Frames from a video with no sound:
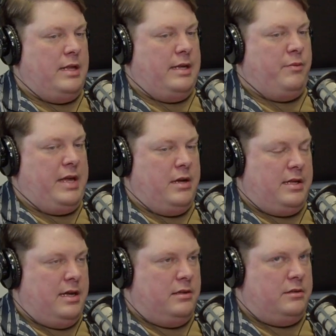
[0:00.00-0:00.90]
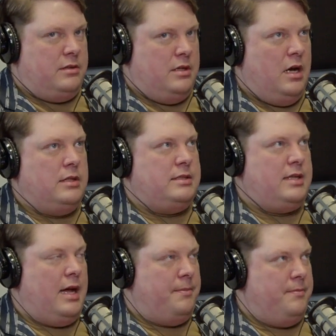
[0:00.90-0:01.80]
Like we hear that
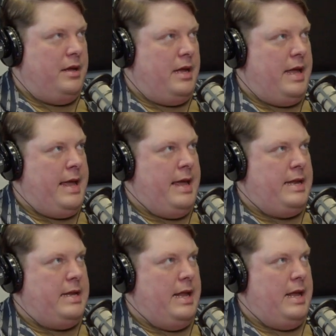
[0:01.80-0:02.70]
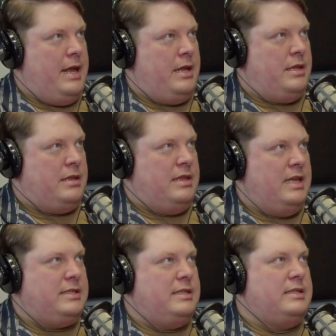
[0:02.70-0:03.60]
nonstop. And this does